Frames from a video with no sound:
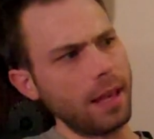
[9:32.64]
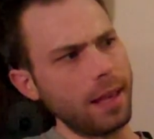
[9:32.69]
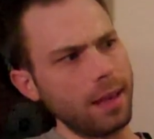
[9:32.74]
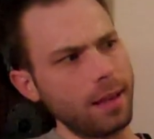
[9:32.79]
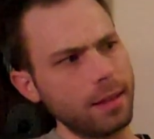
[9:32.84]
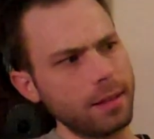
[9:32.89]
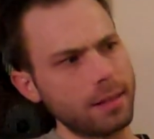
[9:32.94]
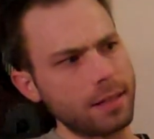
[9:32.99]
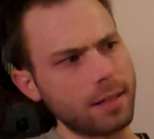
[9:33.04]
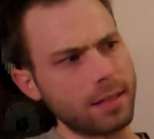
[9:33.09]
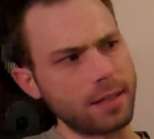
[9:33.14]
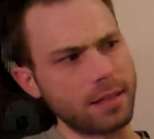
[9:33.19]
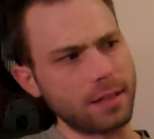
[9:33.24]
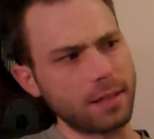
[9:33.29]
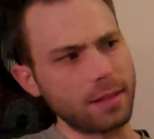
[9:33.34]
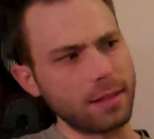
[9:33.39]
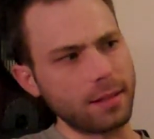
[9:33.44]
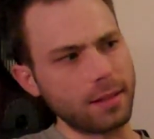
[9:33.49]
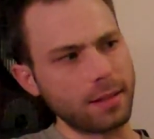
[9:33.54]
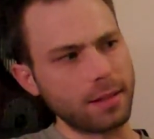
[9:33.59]

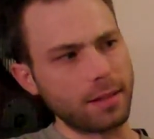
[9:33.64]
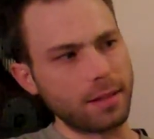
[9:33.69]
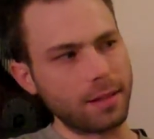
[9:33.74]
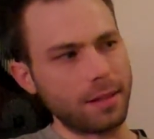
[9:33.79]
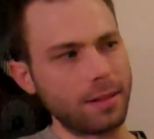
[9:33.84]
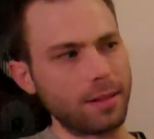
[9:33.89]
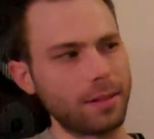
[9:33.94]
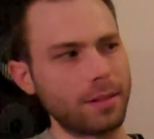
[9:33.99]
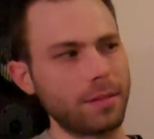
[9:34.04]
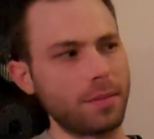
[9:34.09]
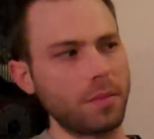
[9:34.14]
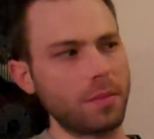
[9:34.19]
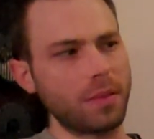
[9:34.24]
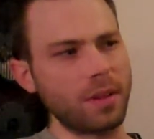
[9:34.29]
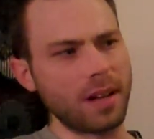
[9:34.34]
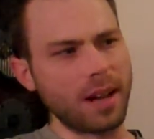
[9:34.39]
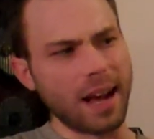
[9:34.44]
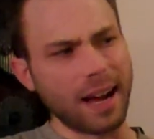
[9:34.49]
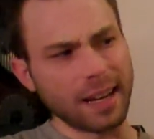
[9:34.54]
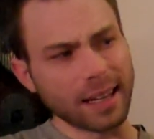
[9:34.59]
It's
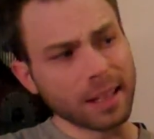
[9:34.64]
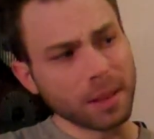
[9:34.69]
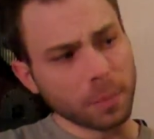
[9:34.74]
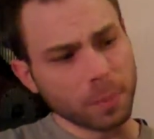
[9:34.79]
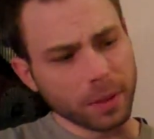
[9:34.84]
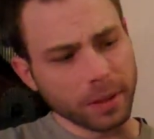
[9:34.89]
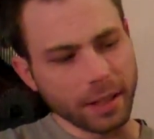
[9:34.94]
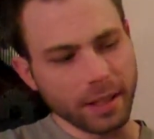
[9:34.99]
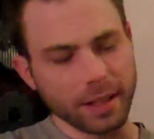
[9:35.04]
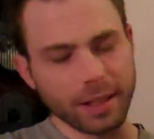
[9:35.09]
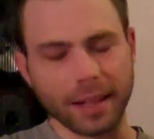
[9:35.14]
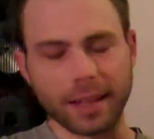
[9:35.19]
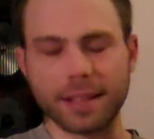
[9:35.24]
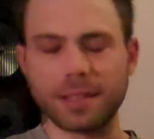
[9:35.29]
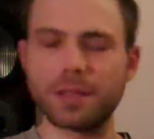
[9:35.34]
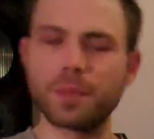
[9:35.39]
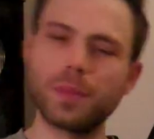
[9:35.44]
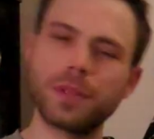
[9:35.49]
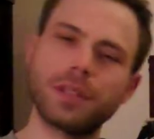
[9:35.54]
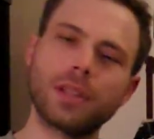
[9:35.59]
not complete, like
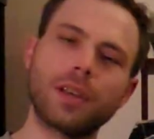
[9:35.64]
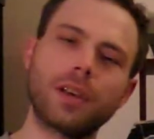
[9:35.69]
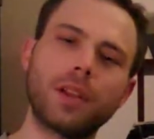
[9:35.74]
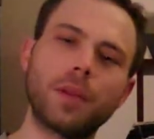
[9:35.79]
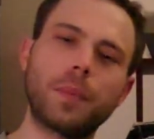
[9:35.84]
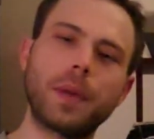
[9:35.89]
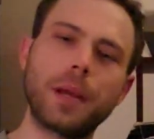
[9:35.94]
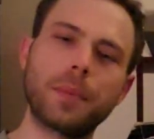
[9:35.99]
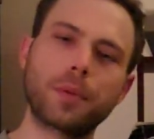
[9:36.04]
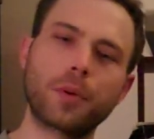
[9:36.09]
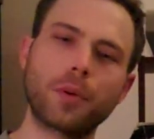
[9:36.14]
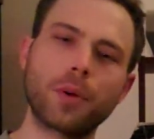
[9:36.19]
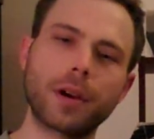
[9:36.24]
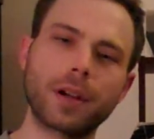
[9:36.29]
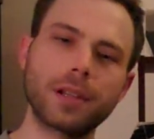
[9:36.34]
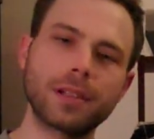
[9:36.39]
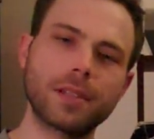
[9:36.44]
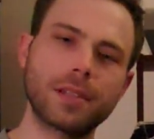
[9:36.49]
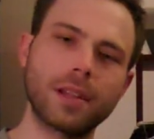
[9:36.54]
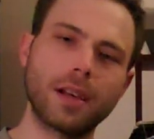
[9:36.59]
it's missing all the
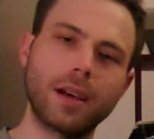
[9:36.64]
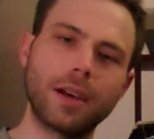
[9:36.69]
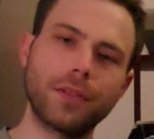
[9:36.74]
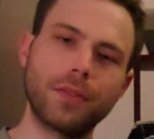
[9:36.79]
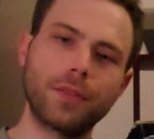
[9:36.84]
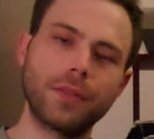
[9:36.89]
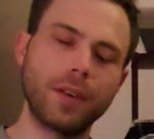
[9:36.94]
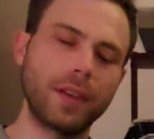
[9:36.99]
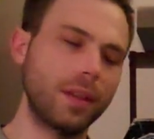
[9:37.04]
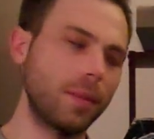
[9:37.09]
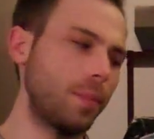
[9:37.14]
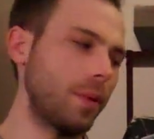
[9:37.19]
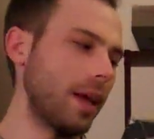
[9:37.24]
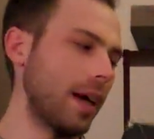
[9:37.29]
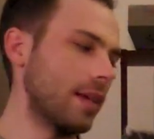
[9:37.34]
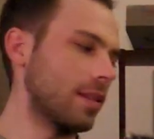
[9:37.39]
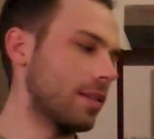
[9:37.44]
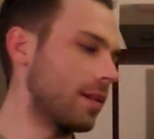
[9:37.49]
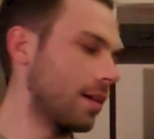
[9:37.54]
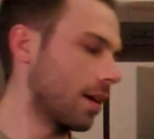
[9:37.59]
paperwork and stuff and the
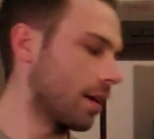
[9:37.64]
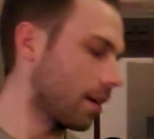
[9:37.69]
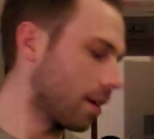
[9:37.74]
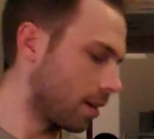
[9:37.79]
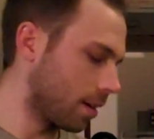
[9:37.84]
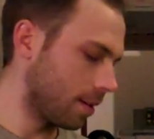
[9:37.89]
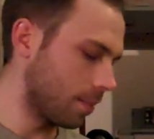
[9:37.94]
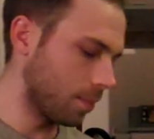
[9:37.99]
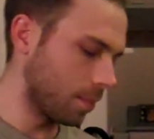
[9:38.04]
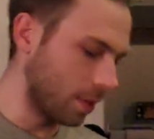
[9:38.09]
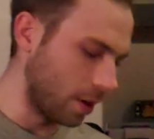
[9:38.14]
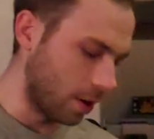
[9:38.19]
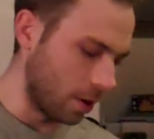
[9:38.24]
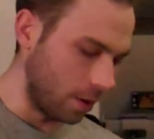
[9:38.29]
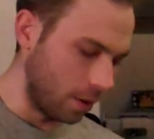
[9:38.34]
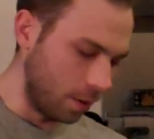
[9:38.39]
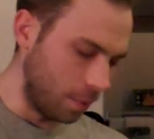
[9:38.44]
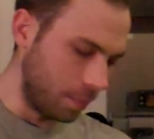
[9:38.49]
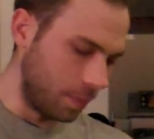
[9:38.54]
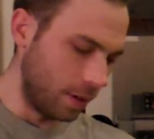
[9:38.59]
plastic. Here,
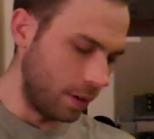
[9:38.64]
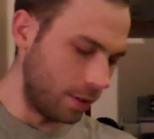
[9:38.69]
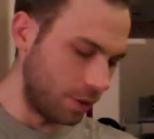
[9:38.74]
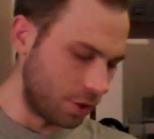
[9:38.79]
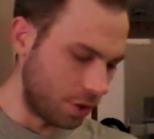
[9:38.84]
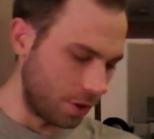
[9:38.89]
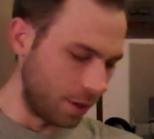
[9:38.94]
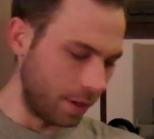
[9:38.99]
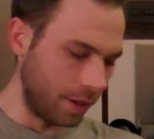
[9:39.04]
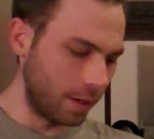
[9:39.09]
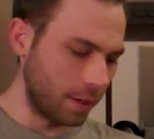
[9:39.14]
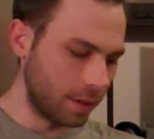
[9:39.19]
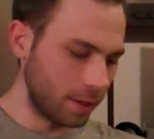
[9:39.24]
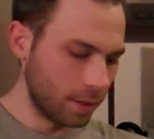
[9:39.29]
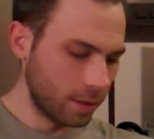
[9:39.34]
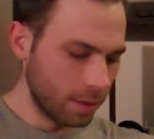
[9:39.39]
I'll open it and show you.